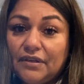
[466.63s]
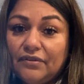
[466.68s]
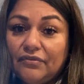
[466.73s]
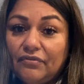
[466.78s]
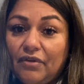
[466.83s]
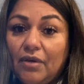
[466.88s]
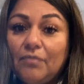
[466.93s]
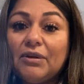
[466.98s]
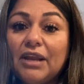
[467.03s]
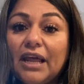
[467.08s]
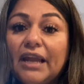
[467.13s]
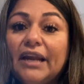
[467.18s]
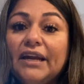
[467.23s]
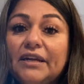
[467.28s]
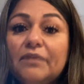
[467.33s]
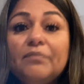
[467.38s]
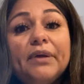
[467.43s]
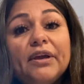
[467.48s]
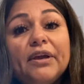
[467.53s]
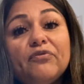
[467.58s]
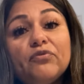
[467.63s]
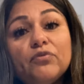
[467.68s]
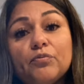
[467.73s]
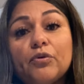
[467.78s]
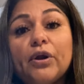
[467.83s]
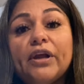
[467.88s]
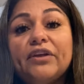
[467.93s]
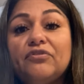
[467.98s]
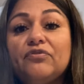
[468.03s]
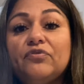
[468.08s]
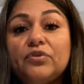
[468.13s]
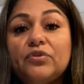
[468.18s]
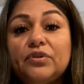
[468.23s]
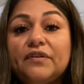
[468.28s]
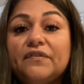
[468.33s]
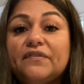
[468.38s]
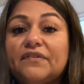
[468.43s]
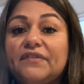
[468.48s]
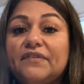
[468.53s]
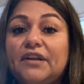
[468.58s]
So I'm glad I didn't pay full price for
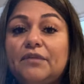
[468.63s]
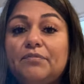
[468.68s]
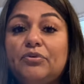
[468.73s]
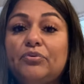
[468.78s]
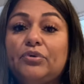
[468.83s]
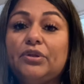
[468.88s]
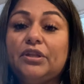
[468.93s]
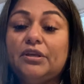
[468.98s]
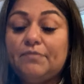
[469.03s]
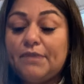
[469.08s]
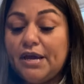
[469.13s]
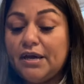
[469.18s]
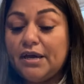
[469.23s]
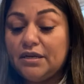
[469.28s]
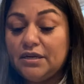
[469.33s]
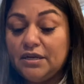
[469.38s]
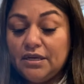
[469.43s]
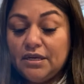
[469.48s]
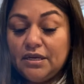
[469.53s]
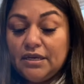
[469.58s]
this because then I'd be really mad.